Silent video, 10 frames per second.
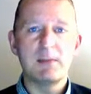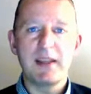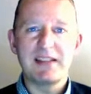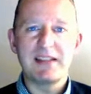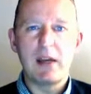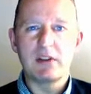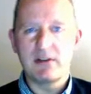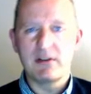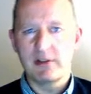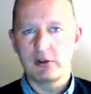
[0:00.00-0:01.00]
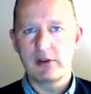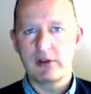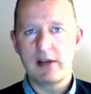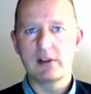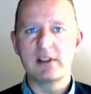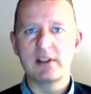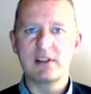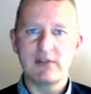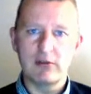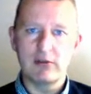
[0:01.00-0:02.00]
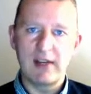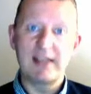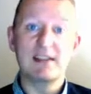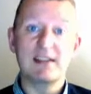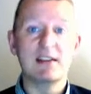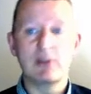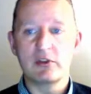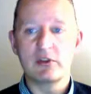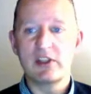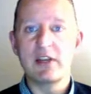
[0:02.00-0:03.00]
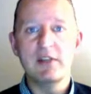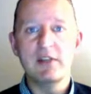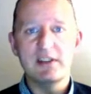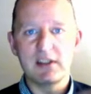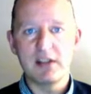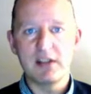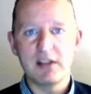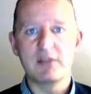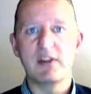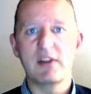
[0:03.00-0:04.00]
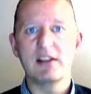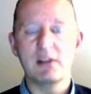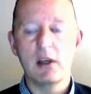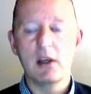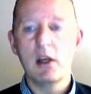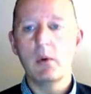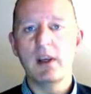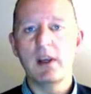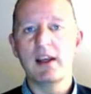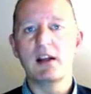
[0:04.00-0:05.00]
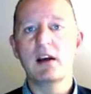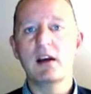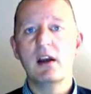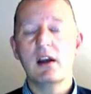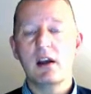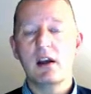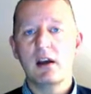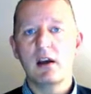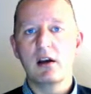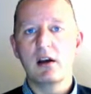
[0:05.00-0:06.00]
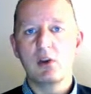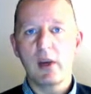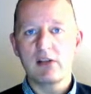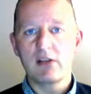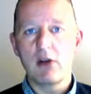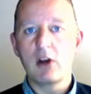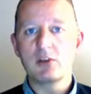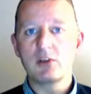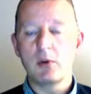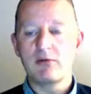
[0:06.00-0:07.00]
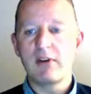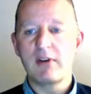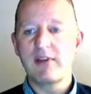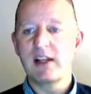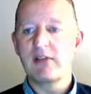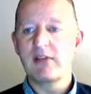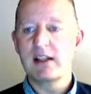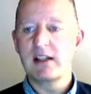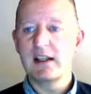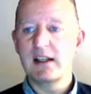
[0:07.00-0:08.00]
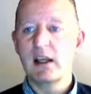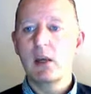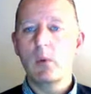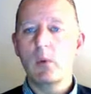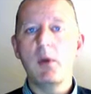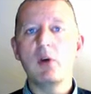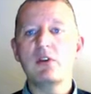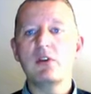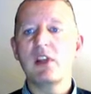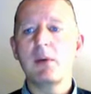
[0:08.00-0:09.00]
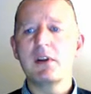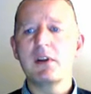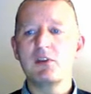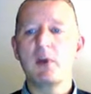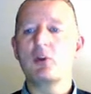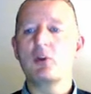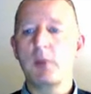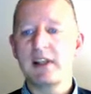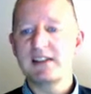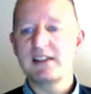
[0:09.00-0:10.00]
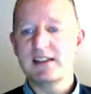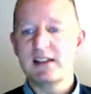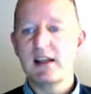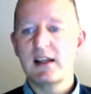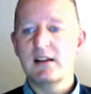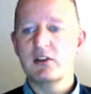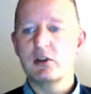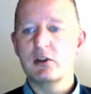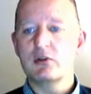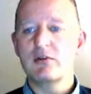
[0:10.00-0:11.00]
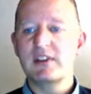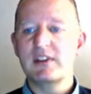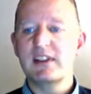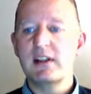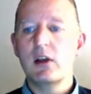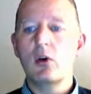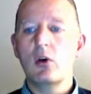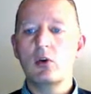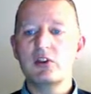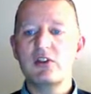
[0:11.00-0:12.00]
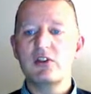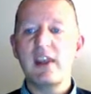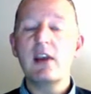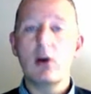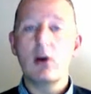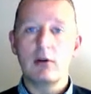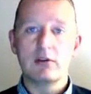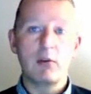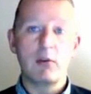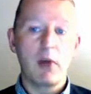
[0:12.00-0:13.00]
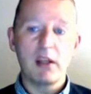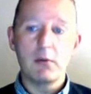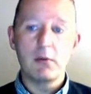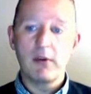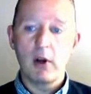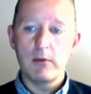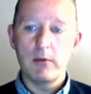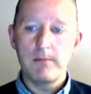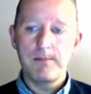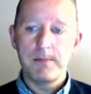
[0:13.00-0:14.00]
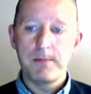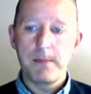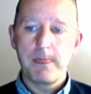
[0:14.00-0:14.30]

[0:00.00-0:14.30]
Is it spaced out? Does it feel crowded? Does it feel relaxed? Does it feel safe? These are the kinds of things that we can get a quick grasp of fairly readily. We might also think about the special places that children visit or just think of to remind them of home.